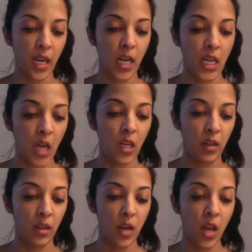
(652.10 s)

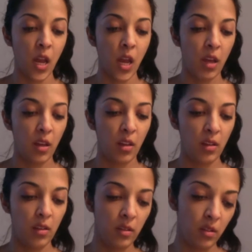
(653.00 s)
younger.
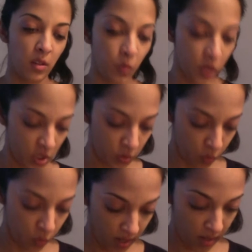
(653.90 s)
We just
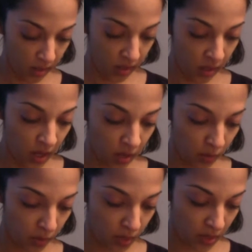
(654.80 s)
wanted to, we
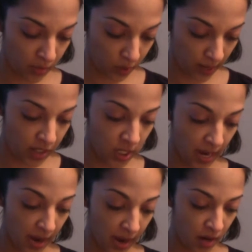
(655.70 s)
wanted to branch
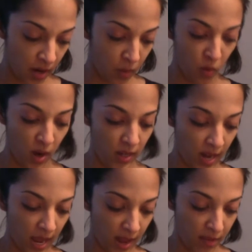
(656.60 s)
out, and we wanted to
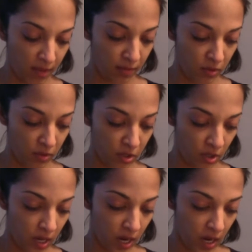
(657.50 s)
have a future,
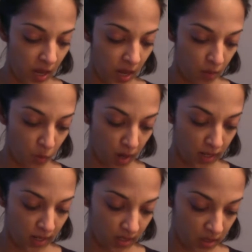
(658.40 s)
and we wanted
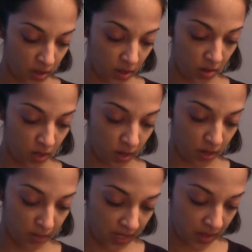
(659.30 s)
to start new
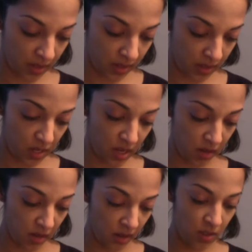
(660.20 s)
companies and
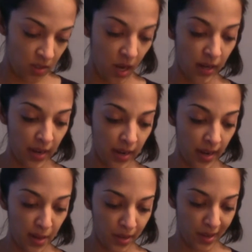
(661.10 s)
it's not going to happen now.